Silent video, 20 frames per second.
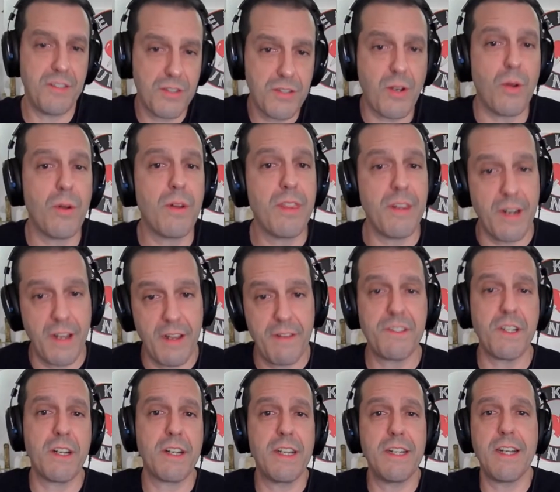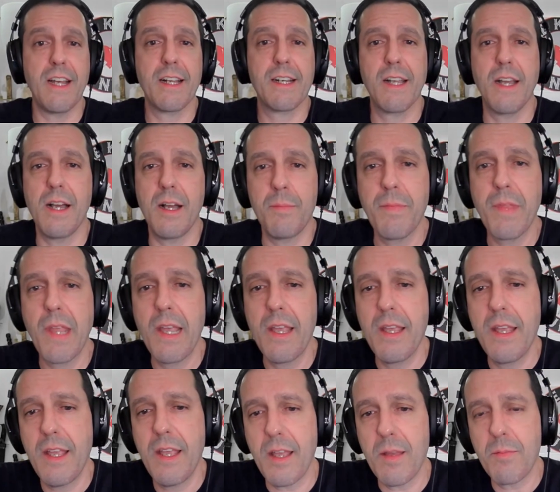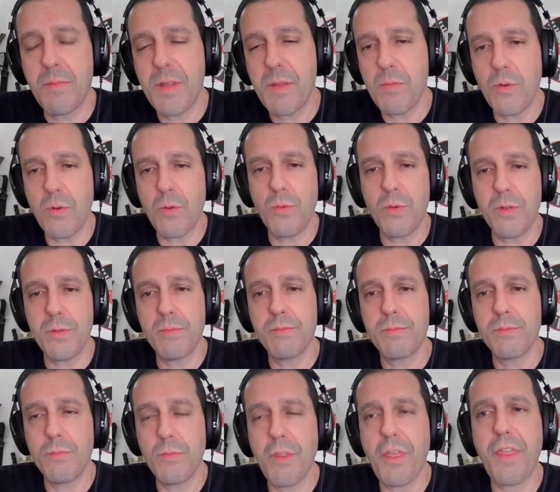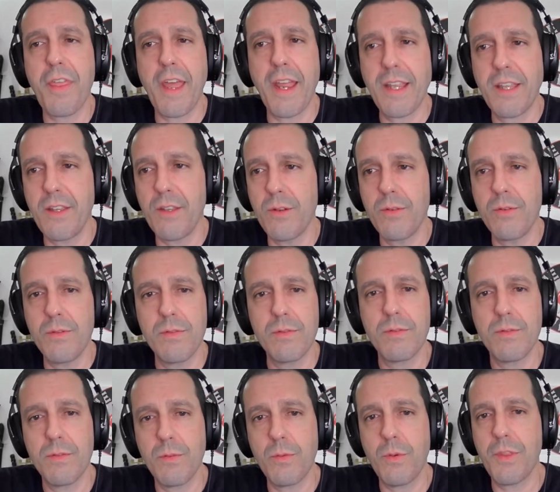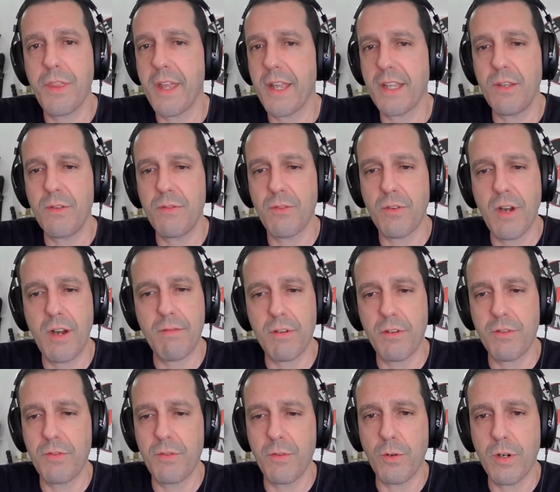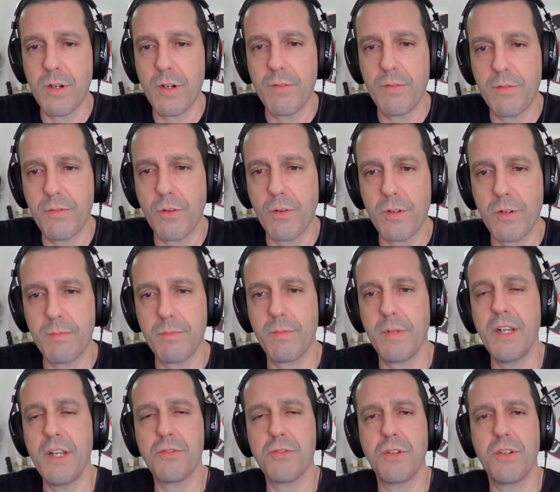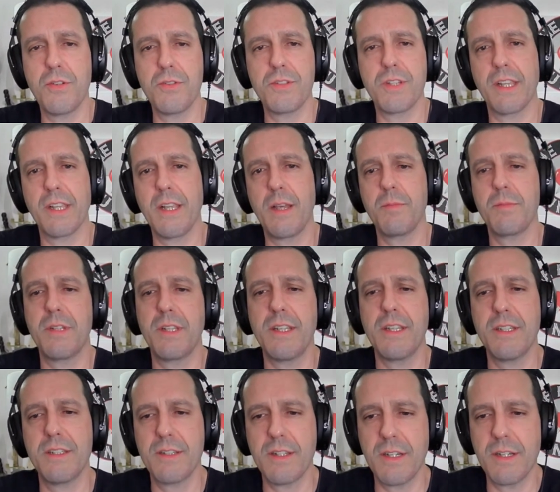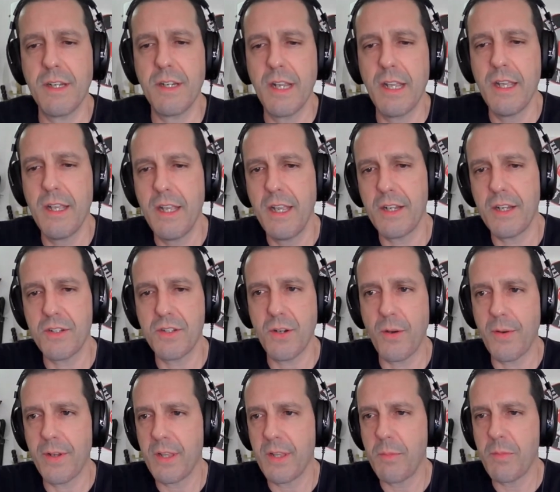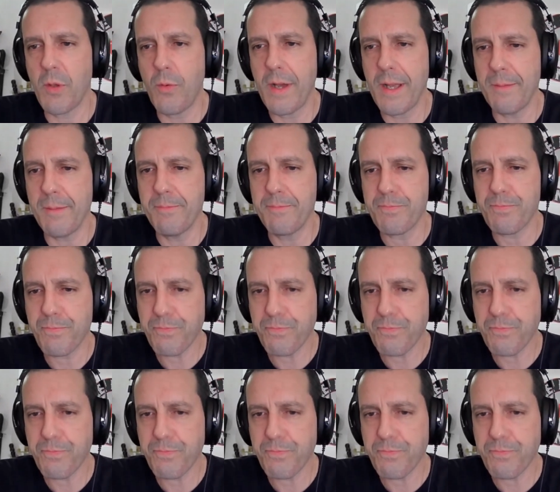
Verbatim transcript: just go to the knife junkie dot com, and people will will thank you. Will thank you forever for for introducing them to this and and showing them the way.